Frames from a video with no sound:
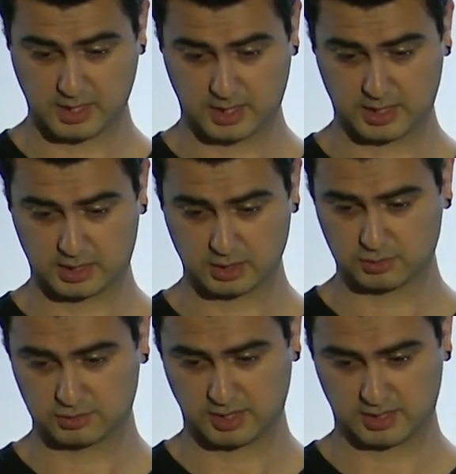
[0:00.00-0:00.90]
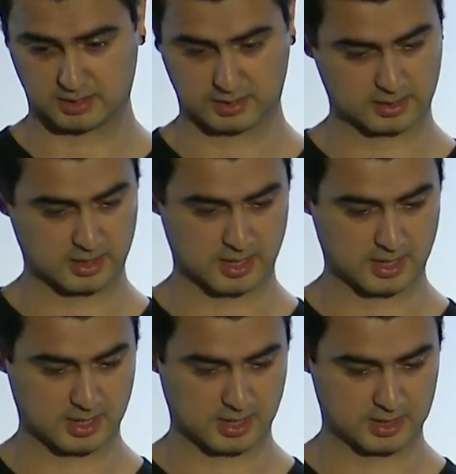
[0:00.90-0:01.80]
it looks that
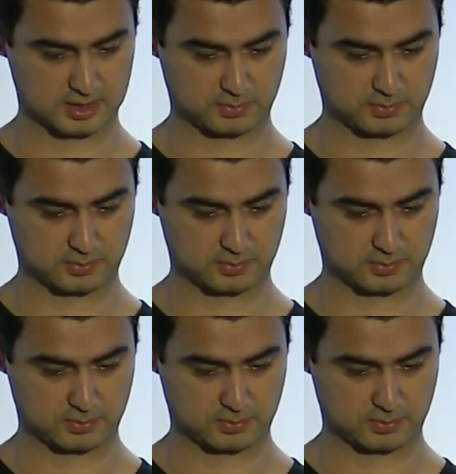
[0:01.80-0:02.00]
it's